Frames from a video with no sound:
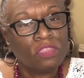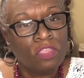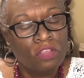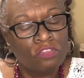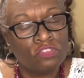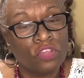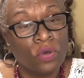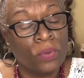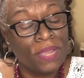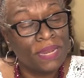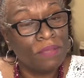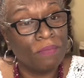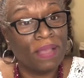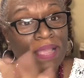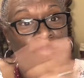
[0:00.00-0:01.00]
so
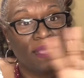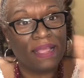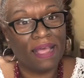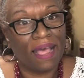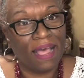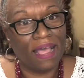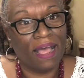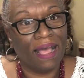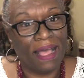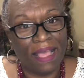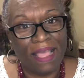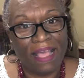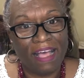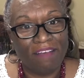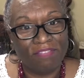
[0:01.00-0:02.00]
anyway, I
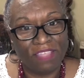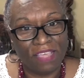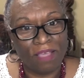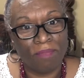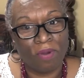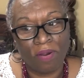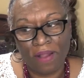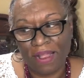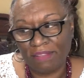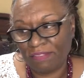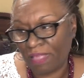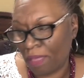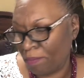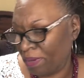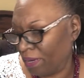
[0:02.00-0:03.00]
have the M R Is
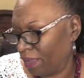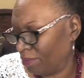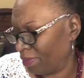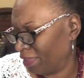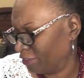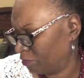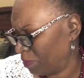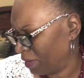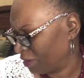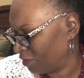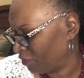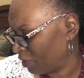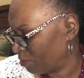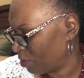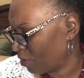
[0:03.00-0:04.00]
coming up. And speaking
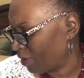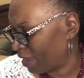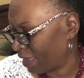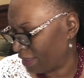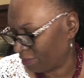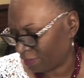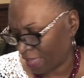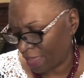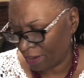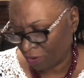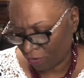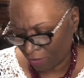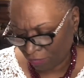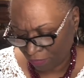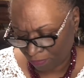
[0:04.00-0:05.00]
of M R Is, I
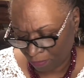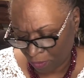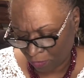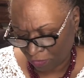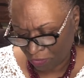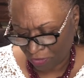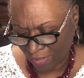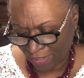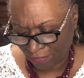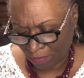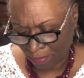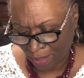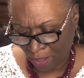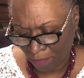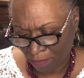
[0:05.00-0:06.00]
know I spoke to you guys
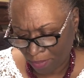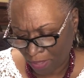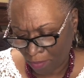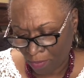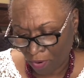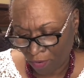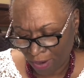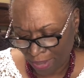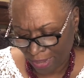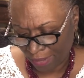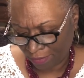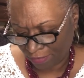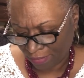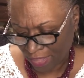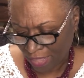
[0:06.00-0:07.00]
about M R
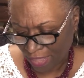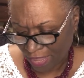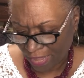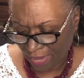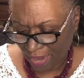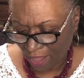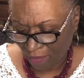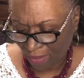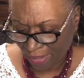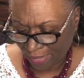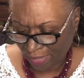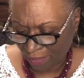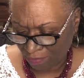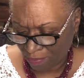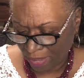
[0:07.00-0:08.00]
Is and how I
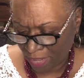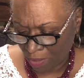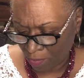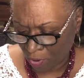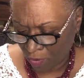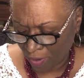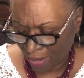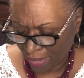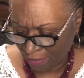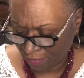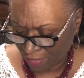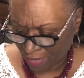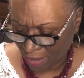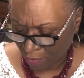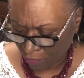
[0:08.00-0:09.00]
get my M R Is
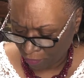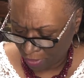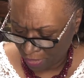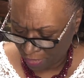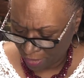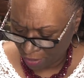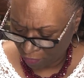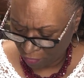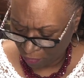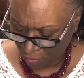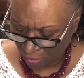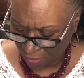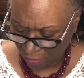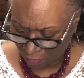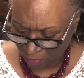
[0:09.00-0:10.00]
and I read every
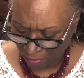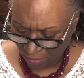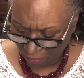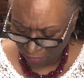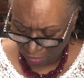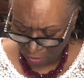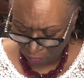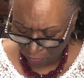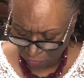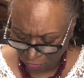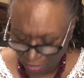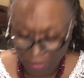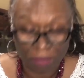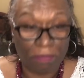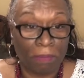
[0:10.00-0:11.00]
one of them, because I don't want
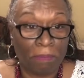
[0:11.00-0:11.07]
y'all in my